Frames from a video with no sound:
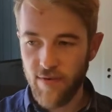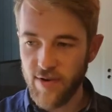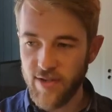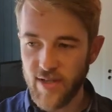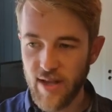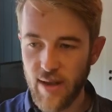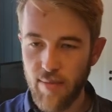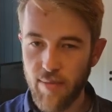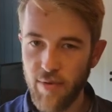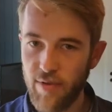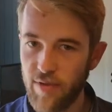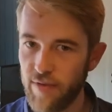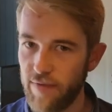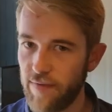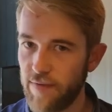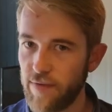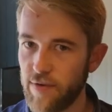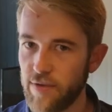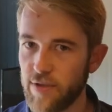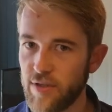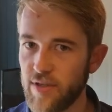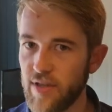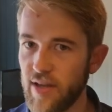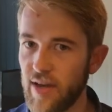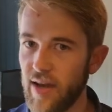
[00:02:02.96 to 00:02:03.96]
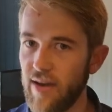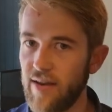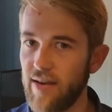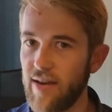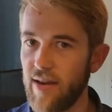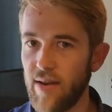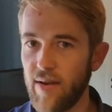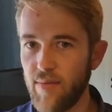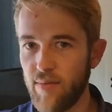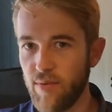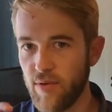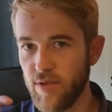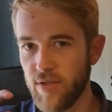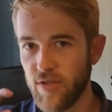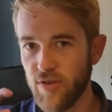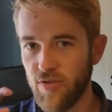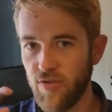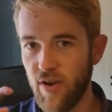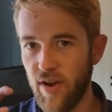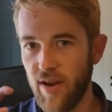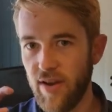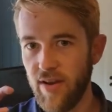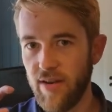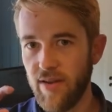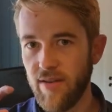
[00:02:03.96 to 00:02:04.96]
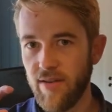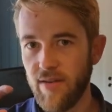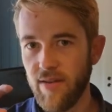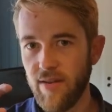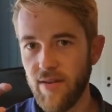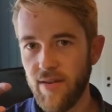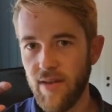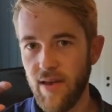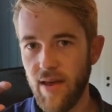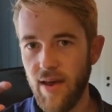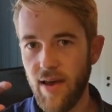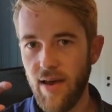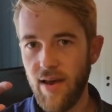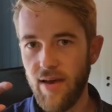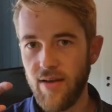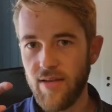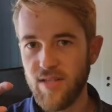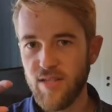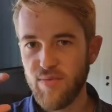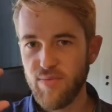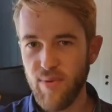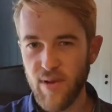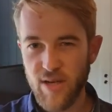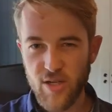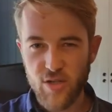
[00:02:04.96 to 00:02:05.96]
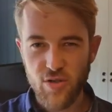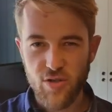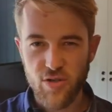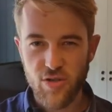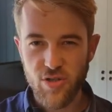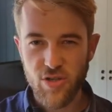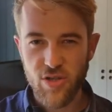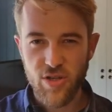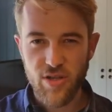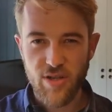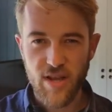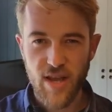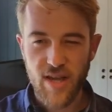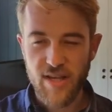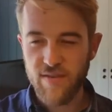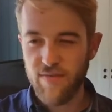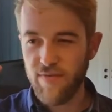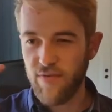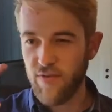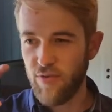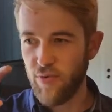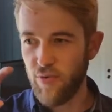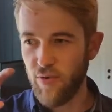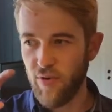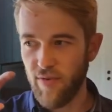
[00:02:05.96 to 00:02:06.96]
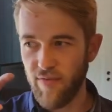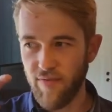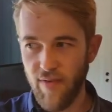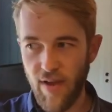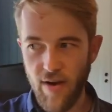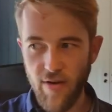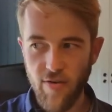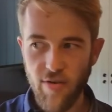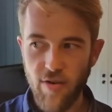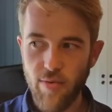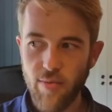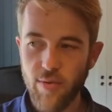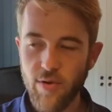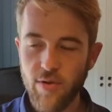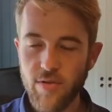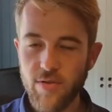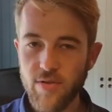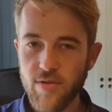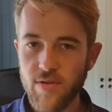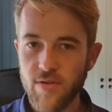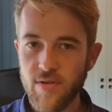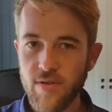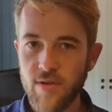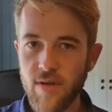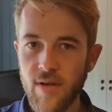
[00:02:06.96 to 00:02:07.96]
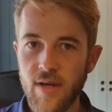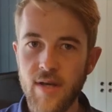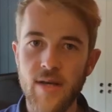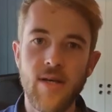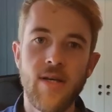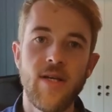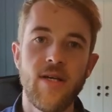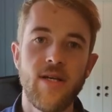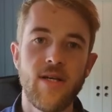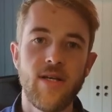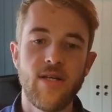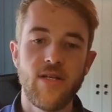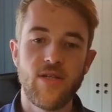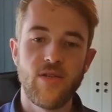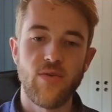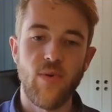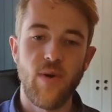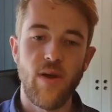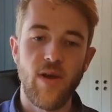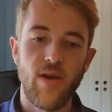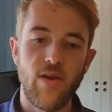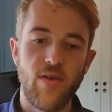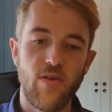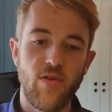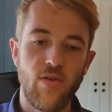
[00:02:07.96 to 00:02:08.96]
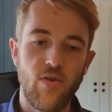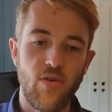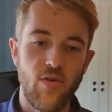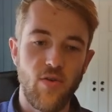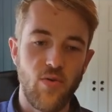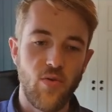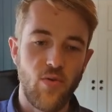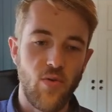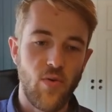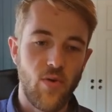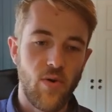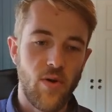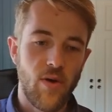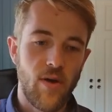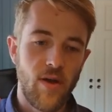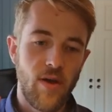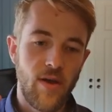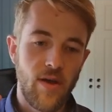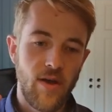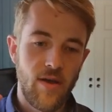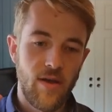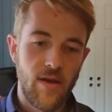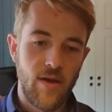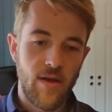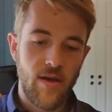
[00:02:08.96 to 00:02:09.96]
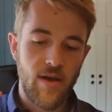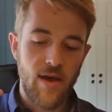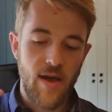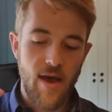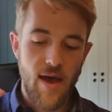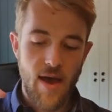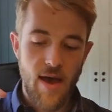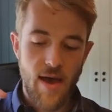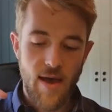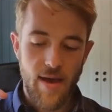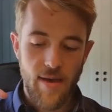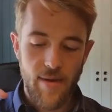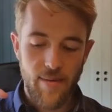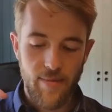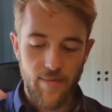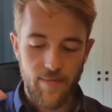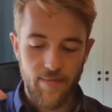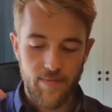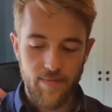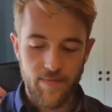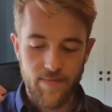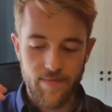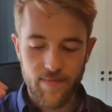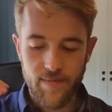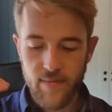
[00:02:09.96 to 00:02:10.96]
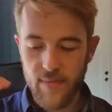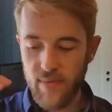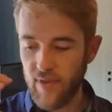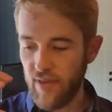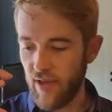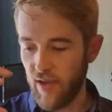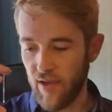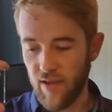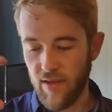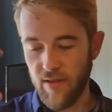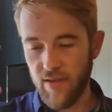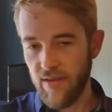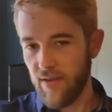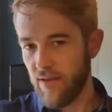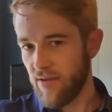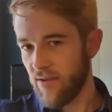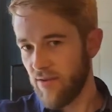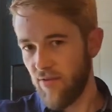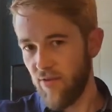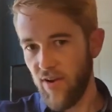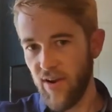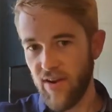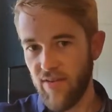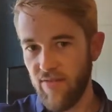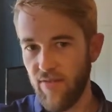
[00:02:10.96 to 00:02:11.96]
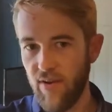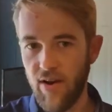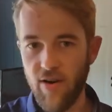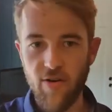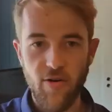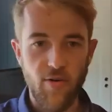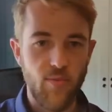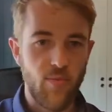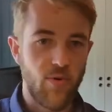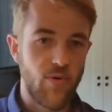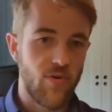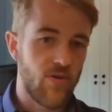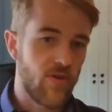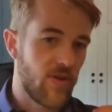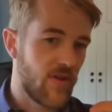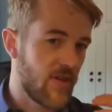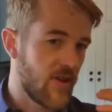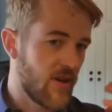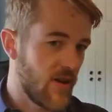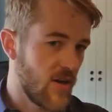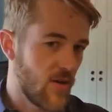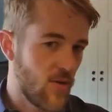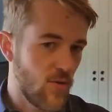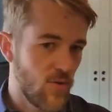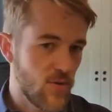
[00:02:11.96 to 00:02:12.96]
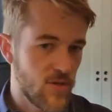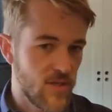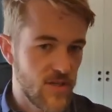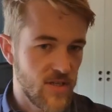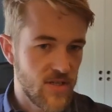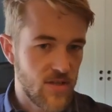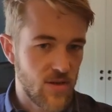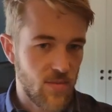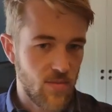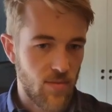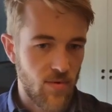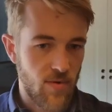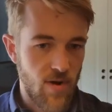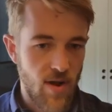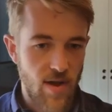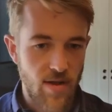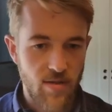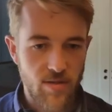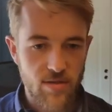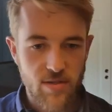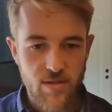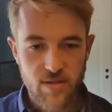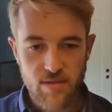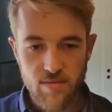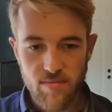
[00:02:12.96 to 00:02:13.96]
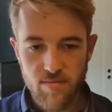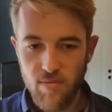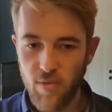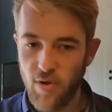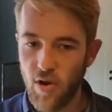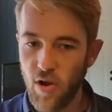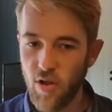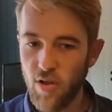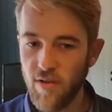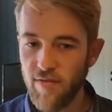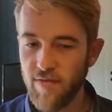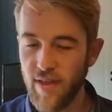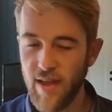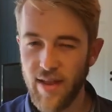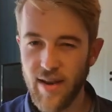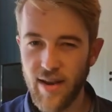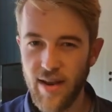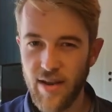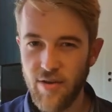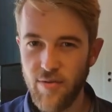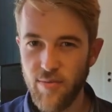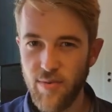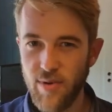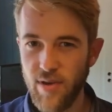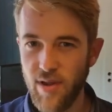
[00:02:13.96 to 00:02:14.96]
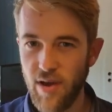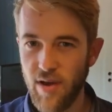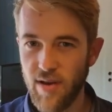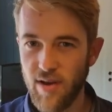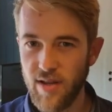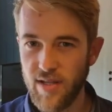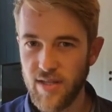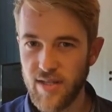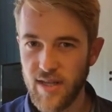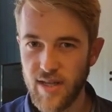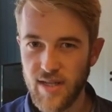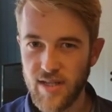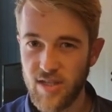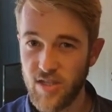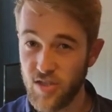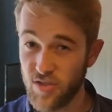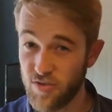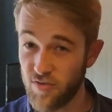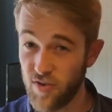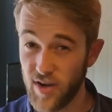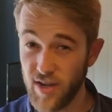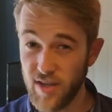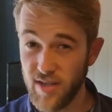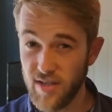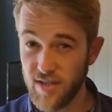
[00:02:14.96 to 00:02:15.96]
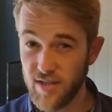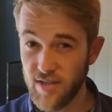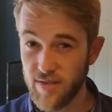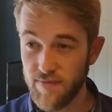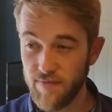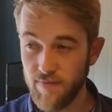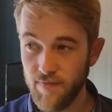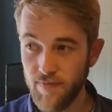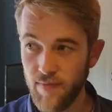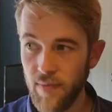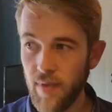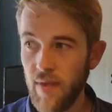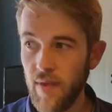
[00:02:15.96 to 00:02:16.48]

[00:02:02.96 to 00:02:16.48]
for example, the first thing I did was create a special syntax for doing variables. So I could do like create a variable and then use it somewhere else. But all of that had to be done inside strings